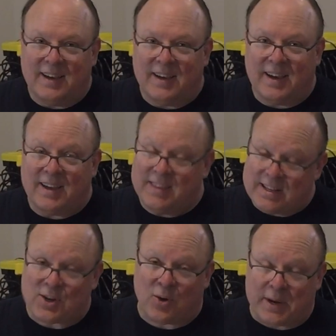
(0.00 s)
And that's
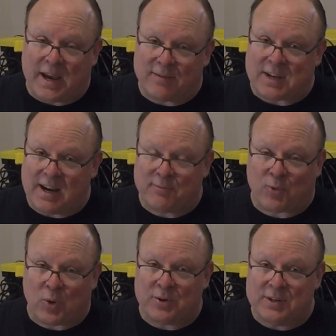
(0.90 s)
all we have time for
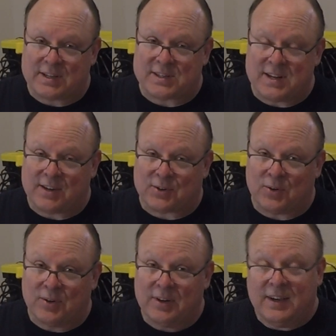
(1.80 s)
on Nick's
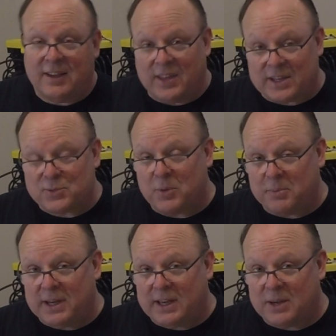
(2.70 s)
Nectar. That's what
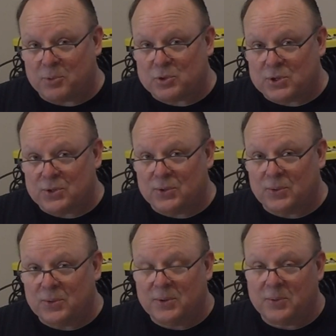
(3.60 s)
beekeepers
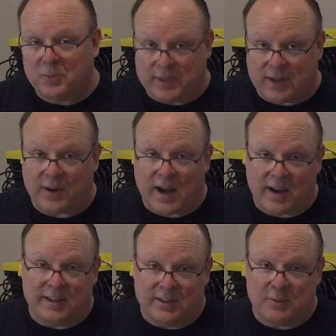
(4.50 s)
do when they're not
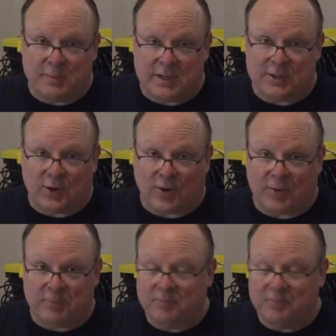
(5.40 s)
in the bee yard.